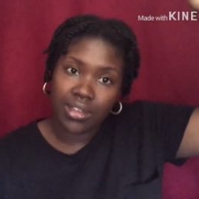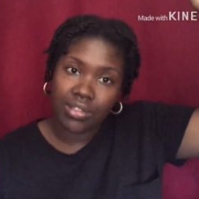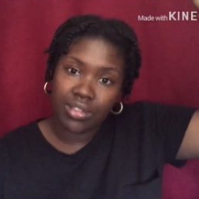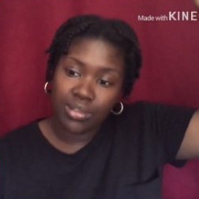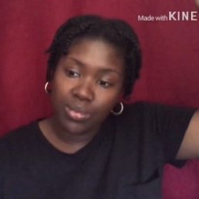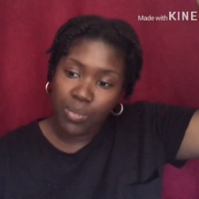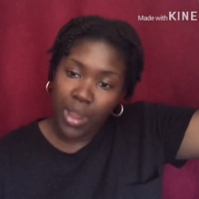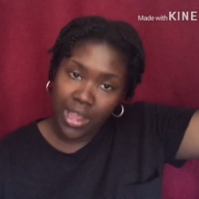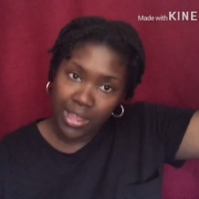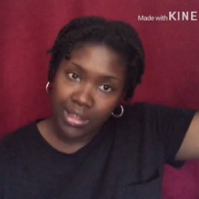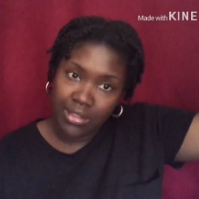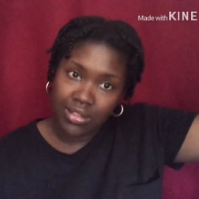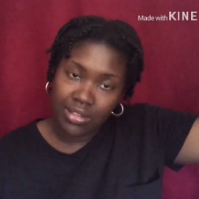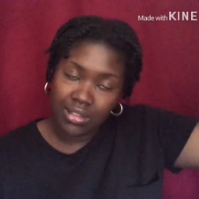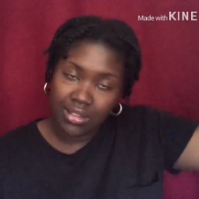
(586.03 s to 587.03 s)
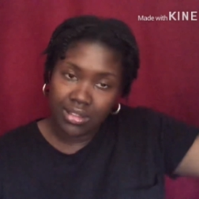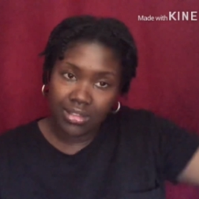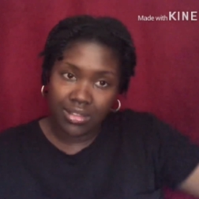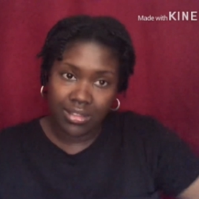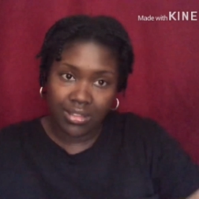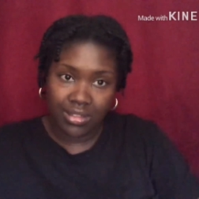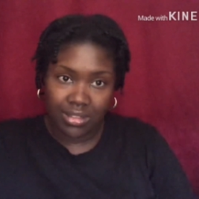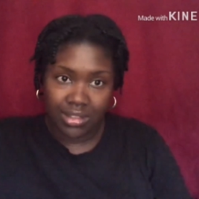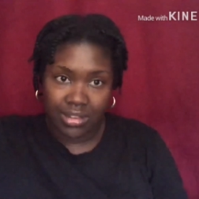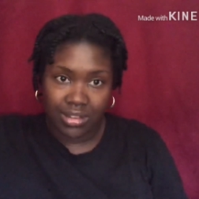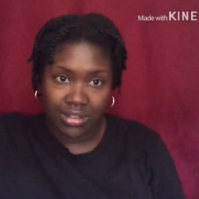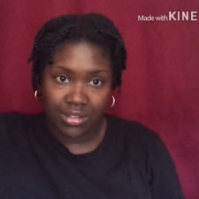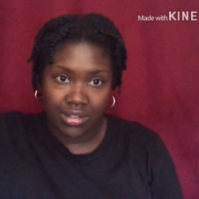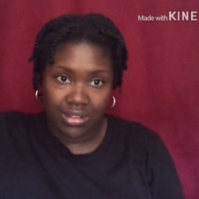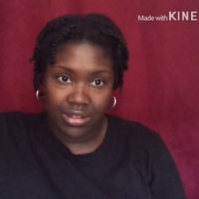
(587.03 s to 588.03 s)
the weight the,
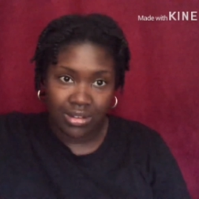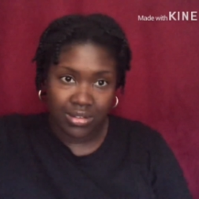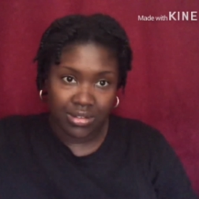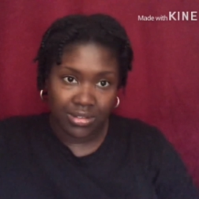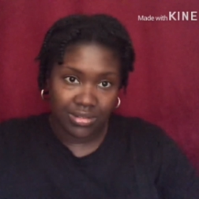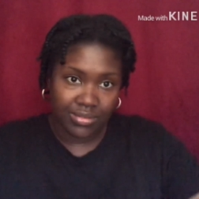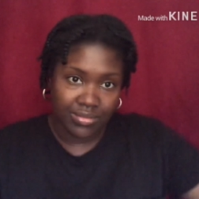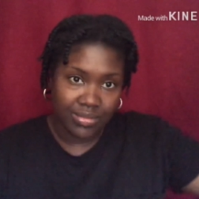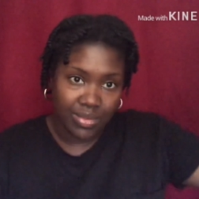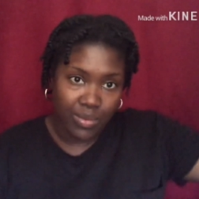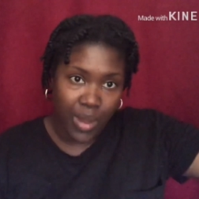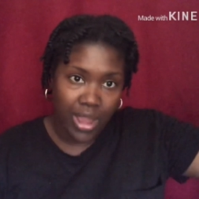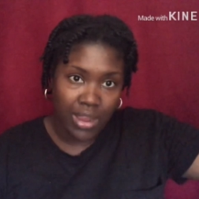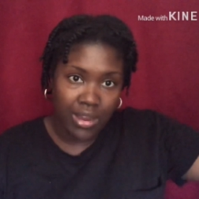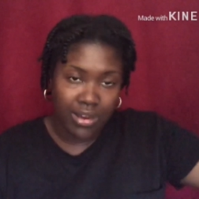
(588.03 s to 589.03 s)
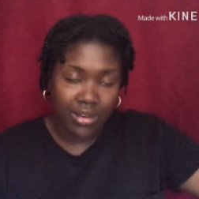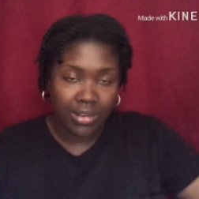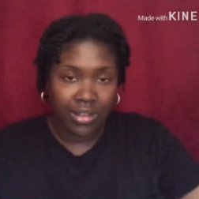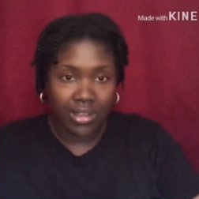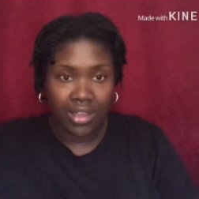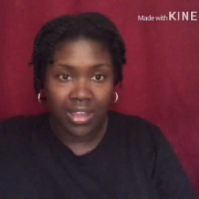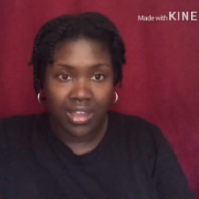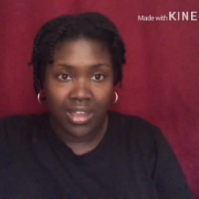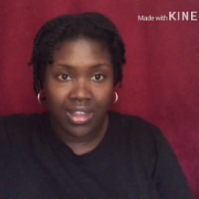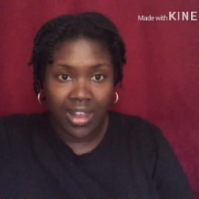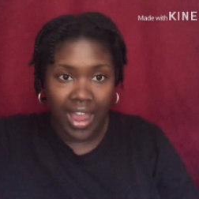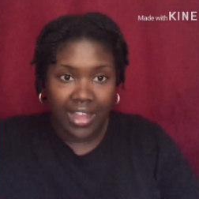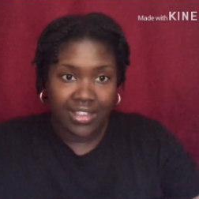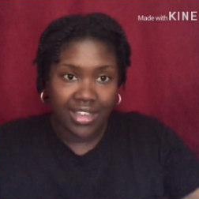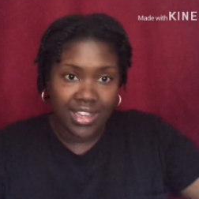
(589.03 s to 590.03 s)
the little wear
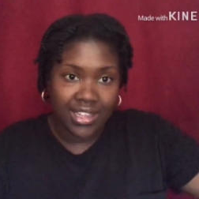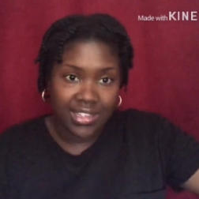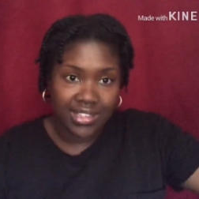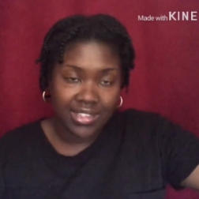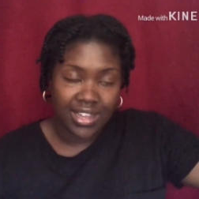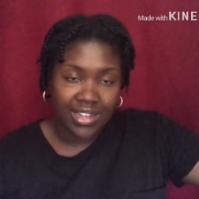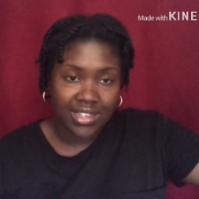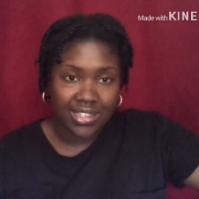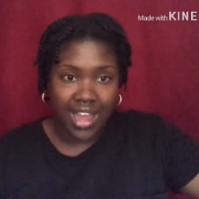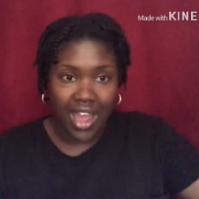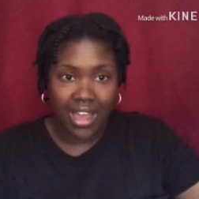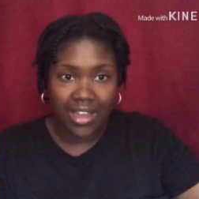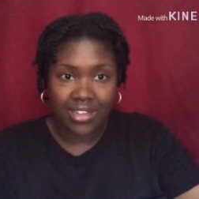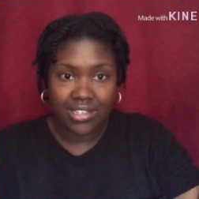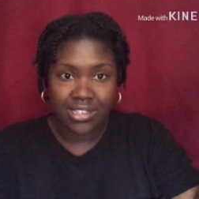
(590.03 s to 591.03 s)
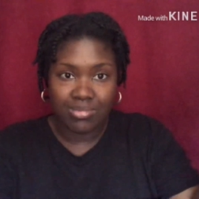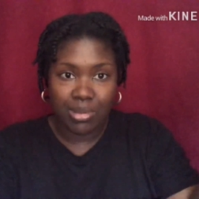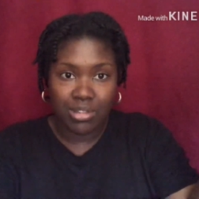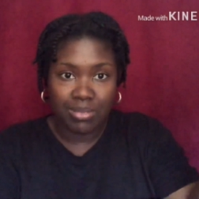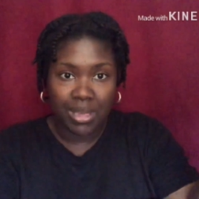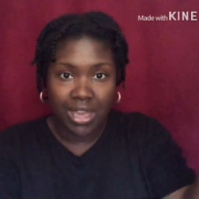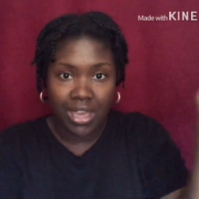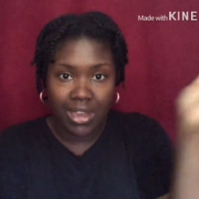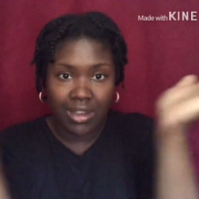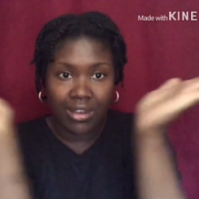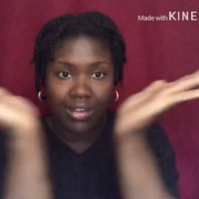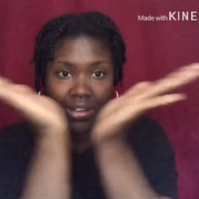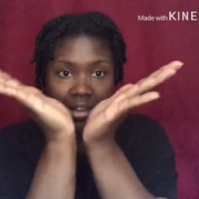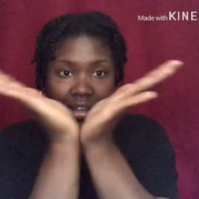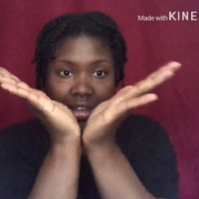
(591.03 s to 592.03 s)
like this and it's not because it's supposed to be
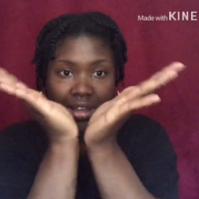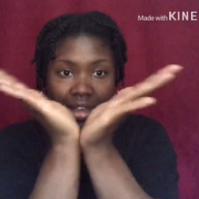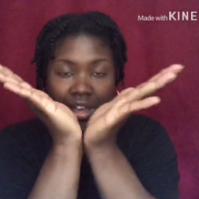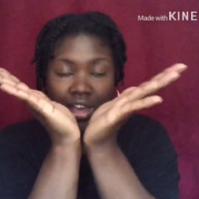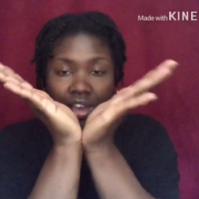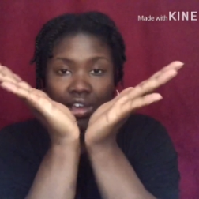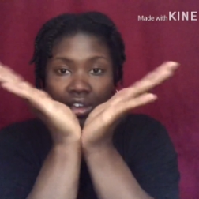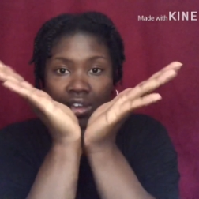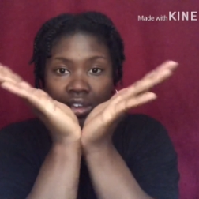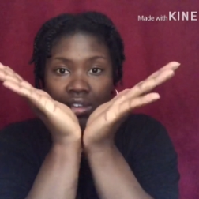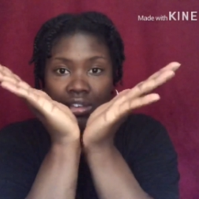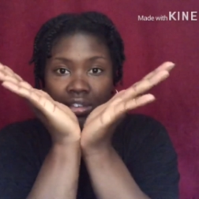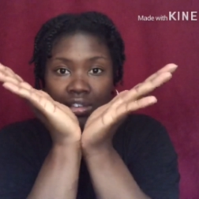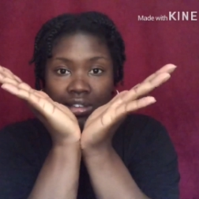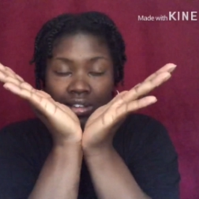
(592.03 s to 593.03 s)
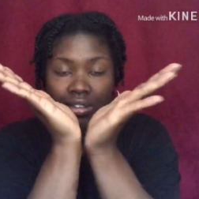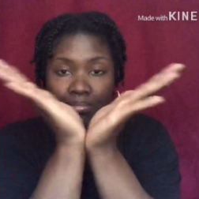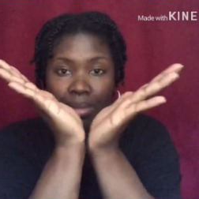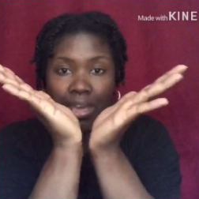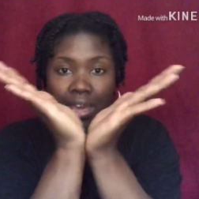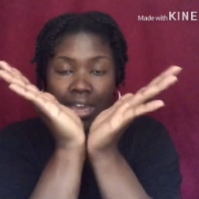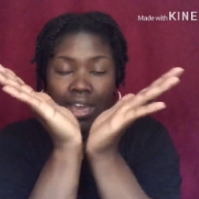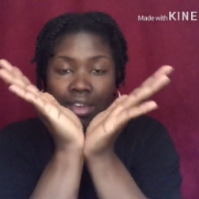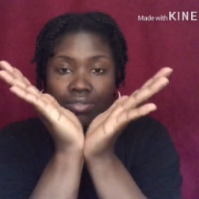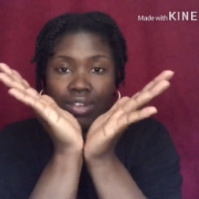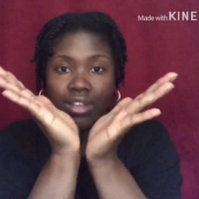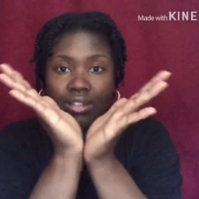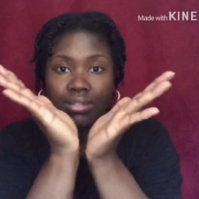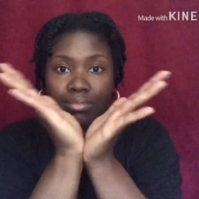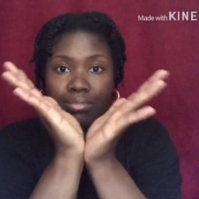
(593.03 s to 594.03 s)
here be
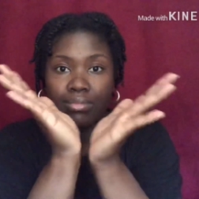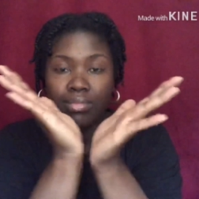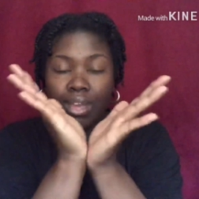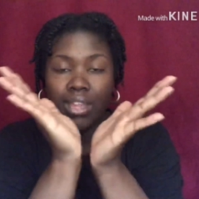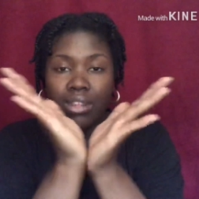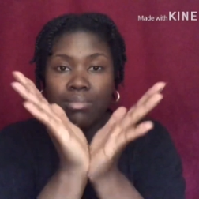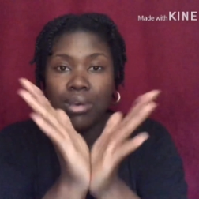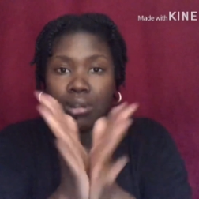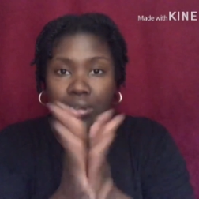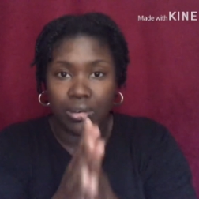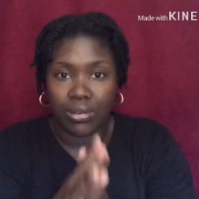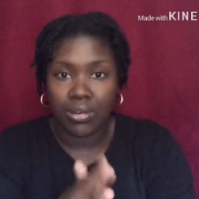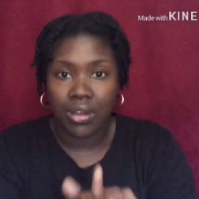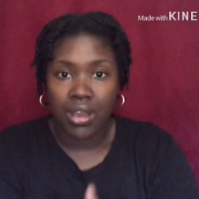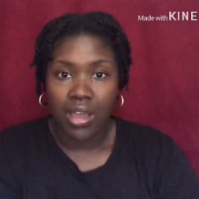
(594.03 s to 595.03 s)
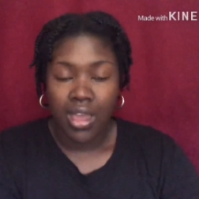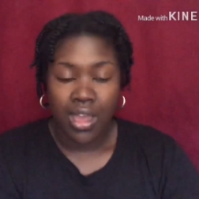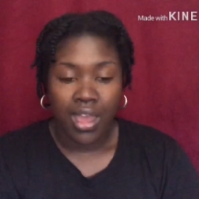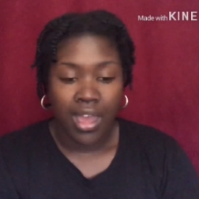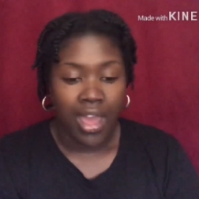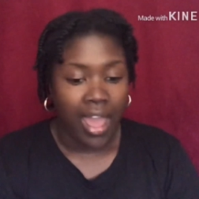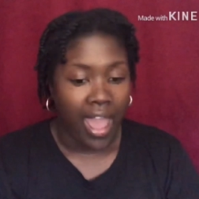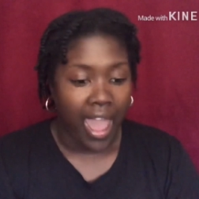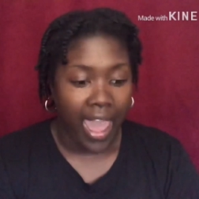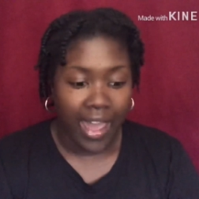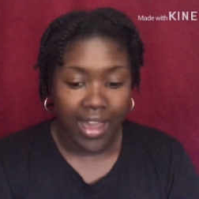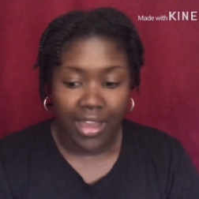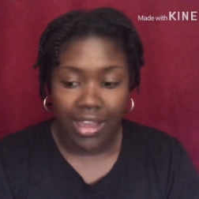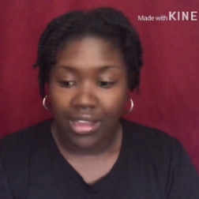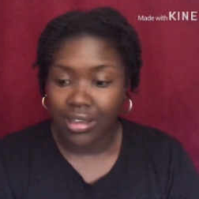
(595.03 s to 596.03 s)
even in the middle
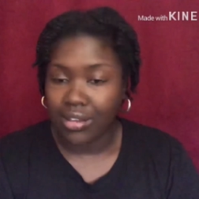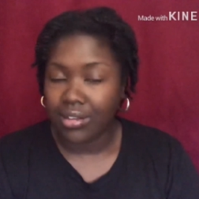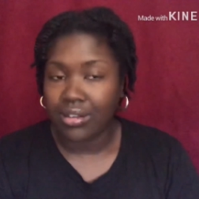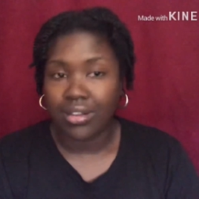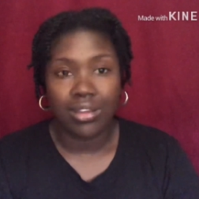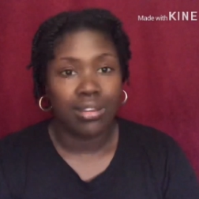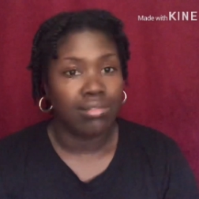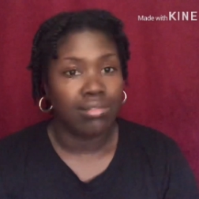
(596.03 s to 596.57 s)
and